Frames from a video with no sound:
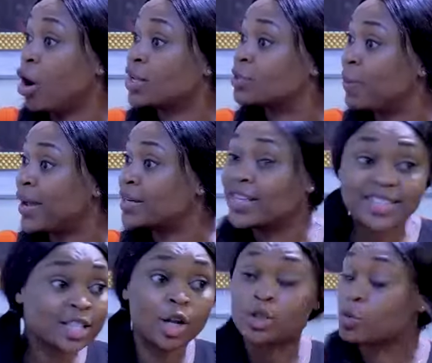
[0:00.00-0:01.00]
you and your
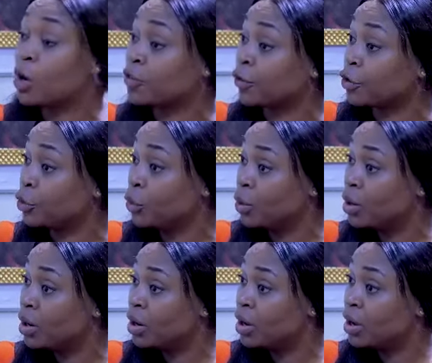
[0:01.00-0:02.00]
husband. Is it not too much for
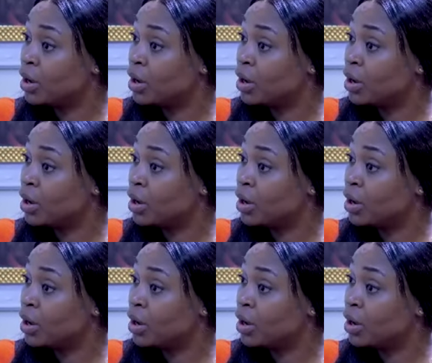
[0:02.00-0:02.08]
you?